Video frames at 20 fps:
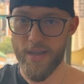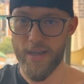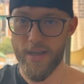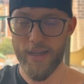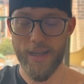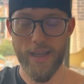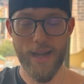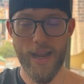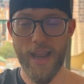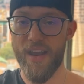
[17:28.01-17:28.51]

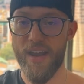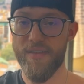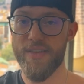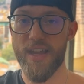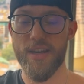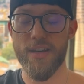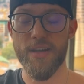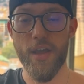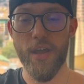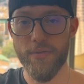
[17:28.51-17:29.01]
Again, I have that
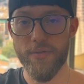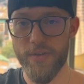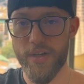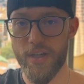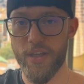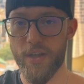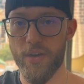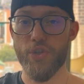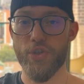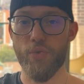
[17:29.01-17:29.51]
in another
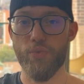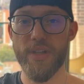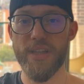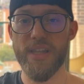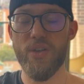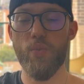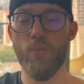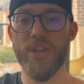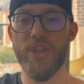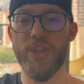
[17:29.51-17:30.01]
video. So
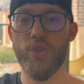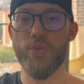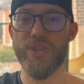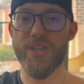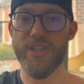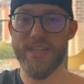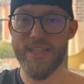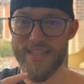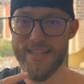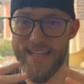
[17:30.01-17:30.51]
really, when you
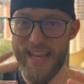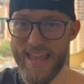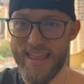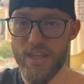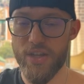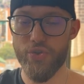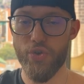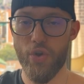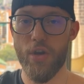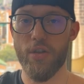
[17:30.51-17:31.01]
set
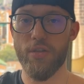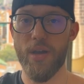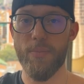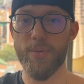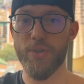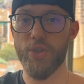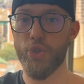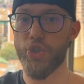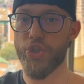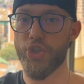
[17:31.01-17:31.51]
this all up
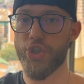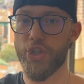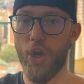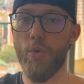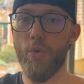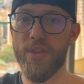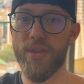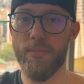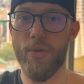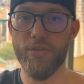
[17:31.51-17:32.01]
and you
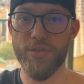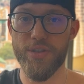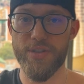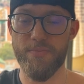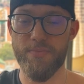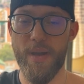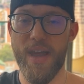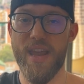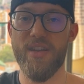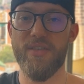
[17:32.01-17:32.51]
show them all these
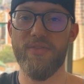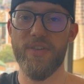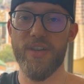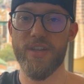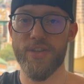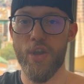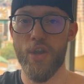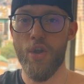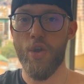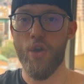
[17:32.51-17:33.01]

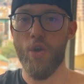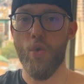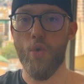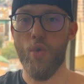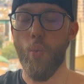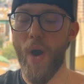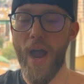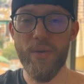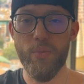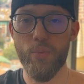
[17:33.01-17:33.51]
benefits,
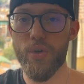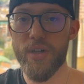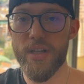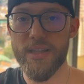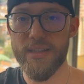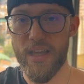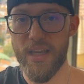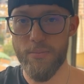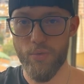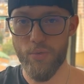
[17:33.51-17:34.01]
why
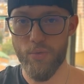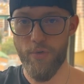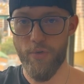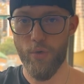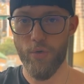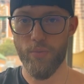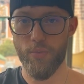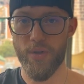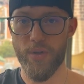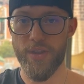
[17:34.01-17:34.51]
wouldn't they move
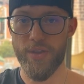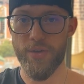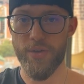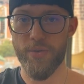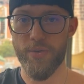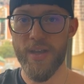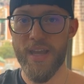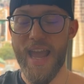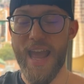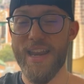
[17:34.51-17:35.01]
forward with you?
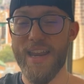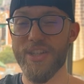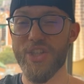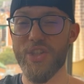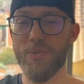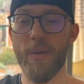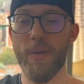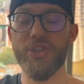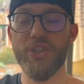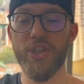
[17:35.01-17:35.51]
And
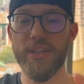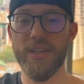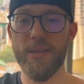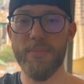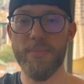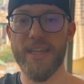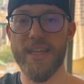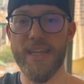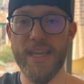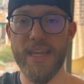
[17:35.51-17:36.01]
especially in the
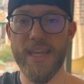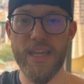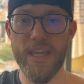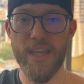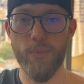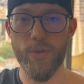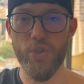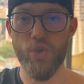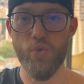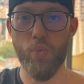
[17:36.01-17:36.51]

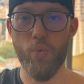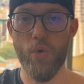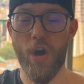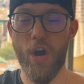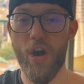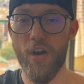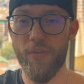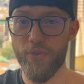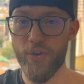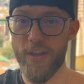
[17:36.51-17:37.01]
beginning, when you
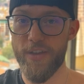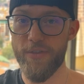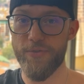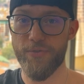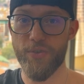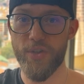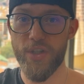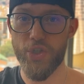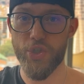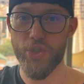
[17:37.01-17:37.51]
offer a
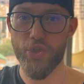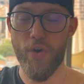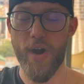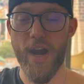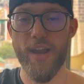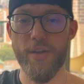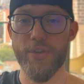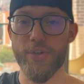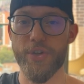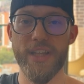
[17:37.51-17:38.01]
free
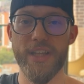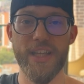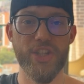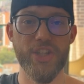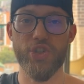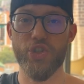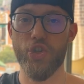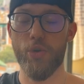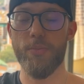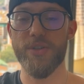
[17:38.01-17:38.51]
trial, they're gonna get
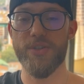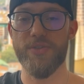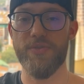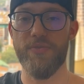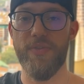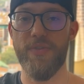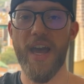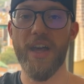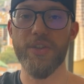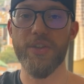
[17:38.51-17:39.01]
so much
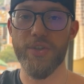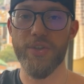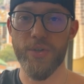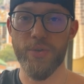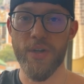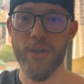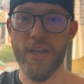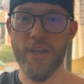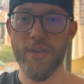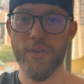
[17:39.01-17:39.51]
value.
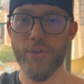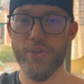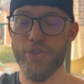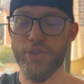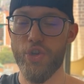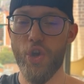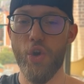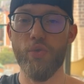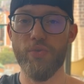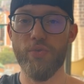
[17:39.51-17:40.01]
There's
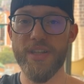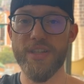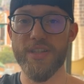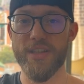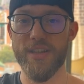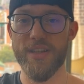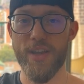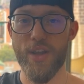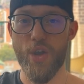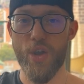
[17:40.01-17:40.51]
no
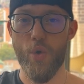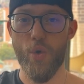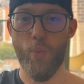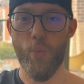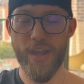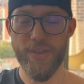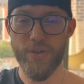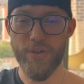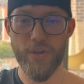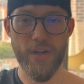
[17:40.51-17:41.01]
reason
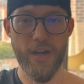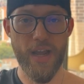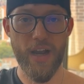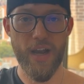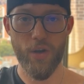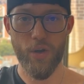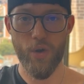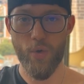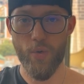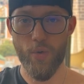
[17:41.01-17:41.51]
why they're
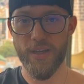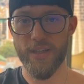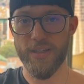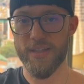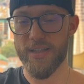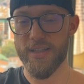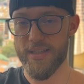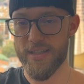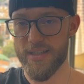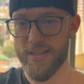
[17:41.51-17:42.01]
not going
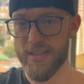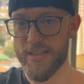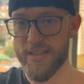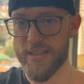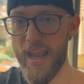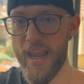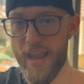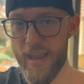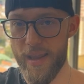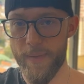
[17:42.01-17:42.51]
to
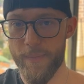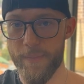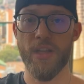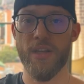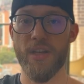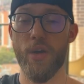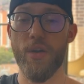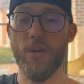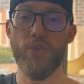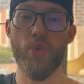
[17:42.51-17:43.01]
stay.
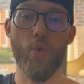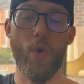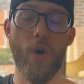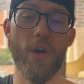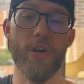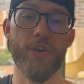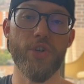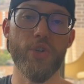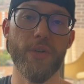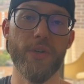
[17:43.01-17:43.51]
Now, if you
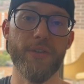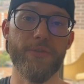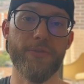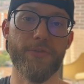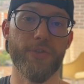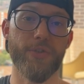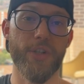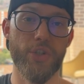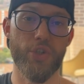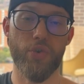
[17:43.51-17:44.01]
are doing
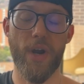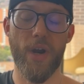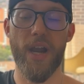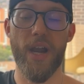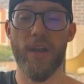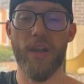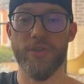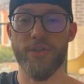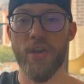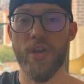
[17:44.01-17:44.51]
free
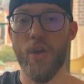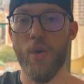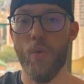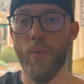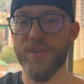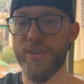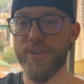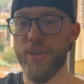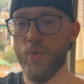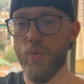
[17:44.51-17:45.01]
trials,
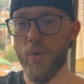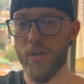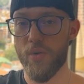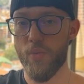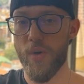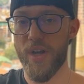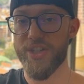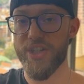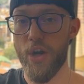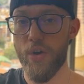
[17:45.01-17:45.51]
one thing you wanna
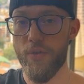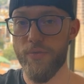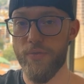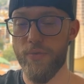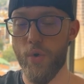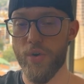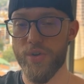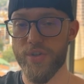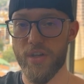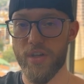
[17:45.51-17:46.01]
watch out
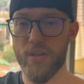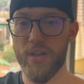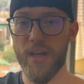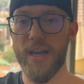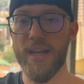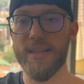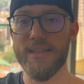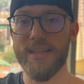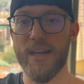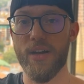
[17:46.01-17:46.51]
for is
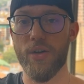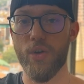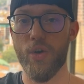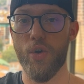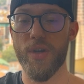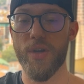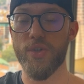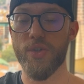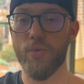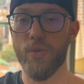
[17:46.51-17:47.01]
clients that are
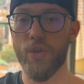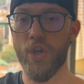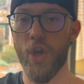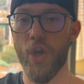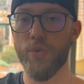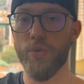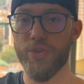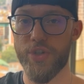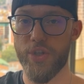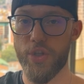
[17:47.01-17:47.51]
going to
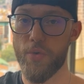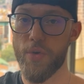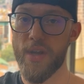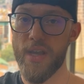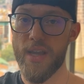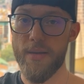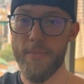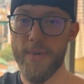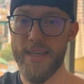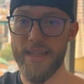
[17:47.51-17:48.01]
ghost you,
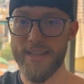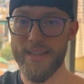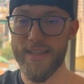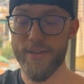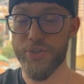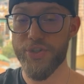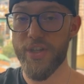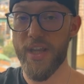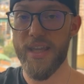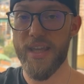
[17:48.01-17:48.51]
meaning
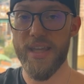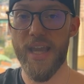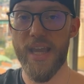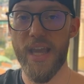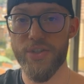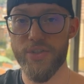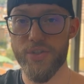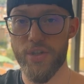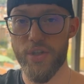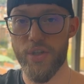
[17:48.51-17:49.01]
they'll say
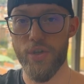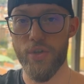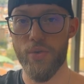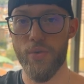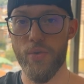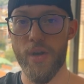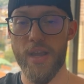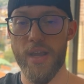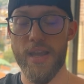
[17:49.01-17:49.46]
yes to you